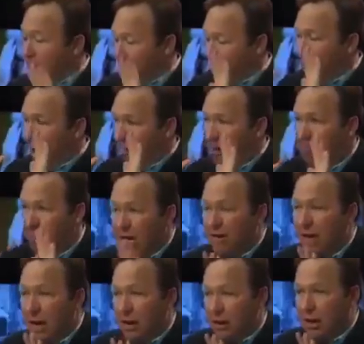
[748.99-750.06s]
Now, I'm going to play
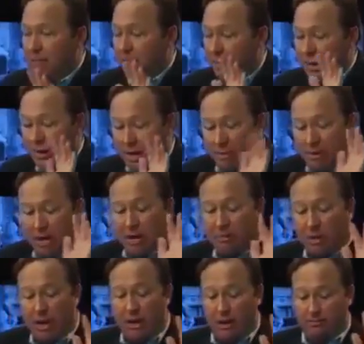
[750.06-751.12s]
that clip coming
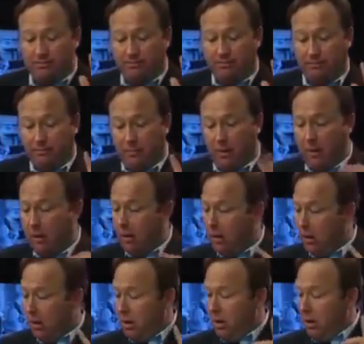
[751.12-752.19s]
up later.
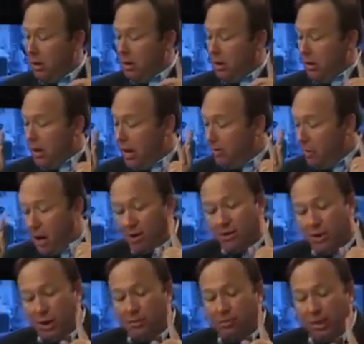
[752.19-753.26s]
And I'm
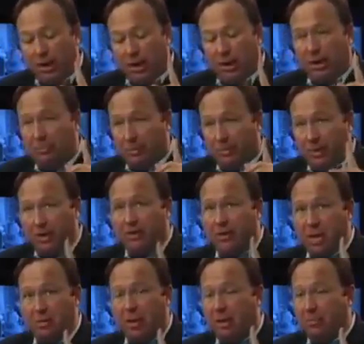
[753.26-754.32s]
also going to play a clip of
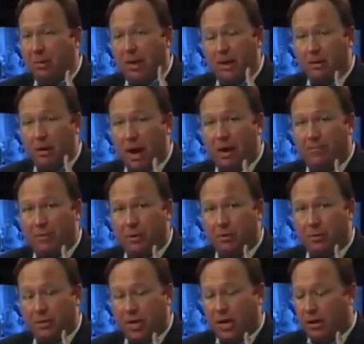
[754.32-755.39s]
this coming up later after
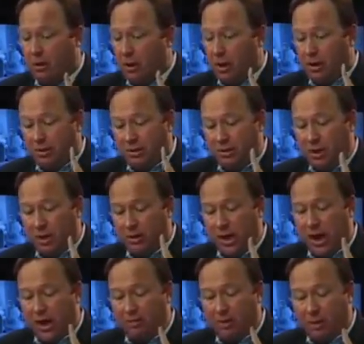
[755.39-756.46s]
we take calls and talk
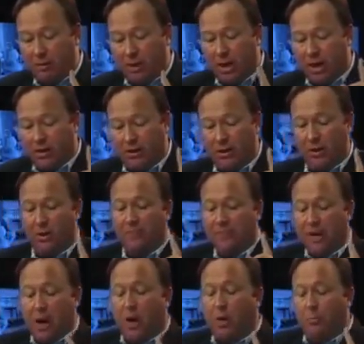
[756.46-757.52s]
to Adam Kokesh.
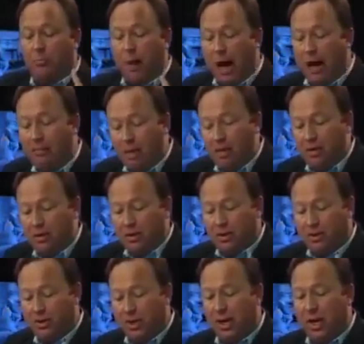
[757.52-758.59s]
Obama's
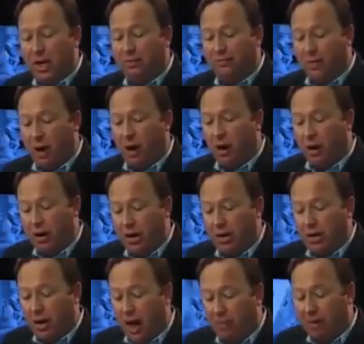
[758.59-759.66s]
CFR
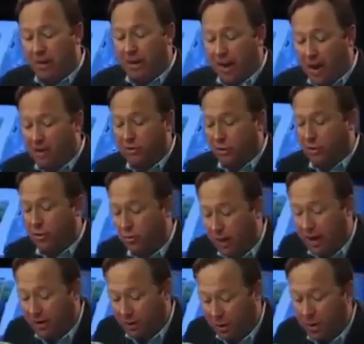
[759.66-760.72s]
Economic Council
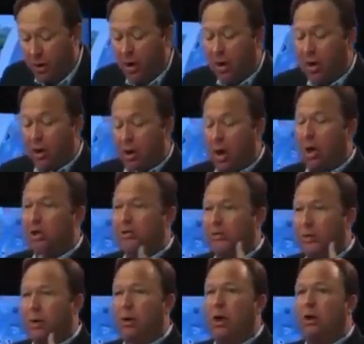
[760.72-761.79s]
Director calls
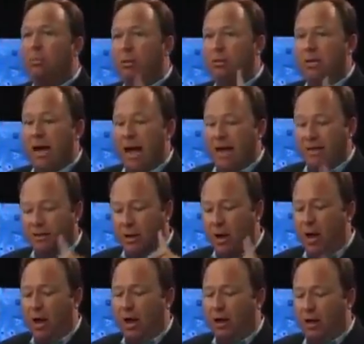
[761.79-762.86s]
for global tax
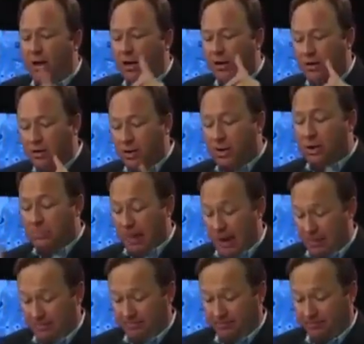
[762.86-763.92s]
on
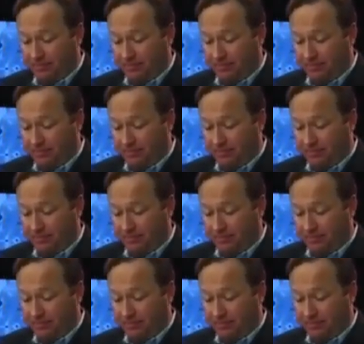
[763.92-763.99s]
C-SPAN.